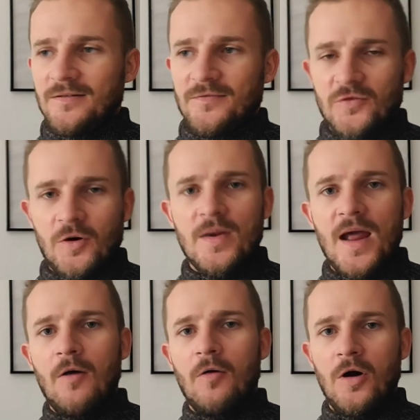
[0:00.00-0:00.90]
from
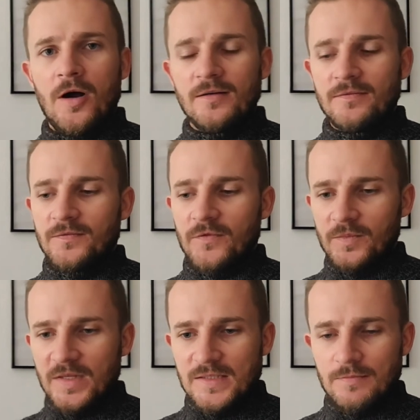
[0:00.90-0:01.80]
now on,
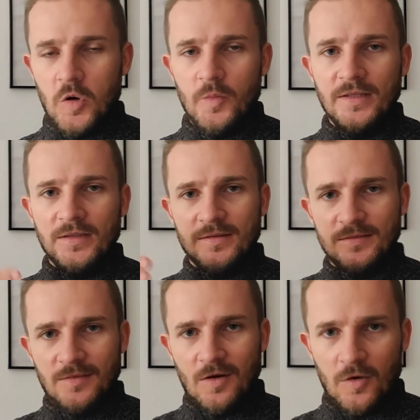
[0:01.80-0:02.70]
from this moment
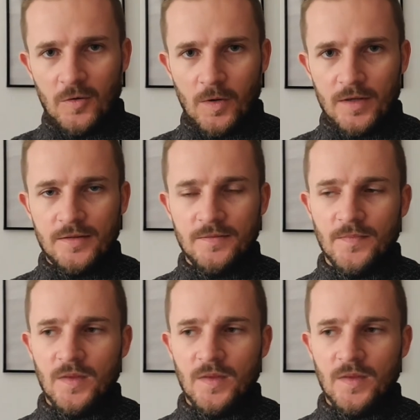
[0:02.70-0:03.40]
onward.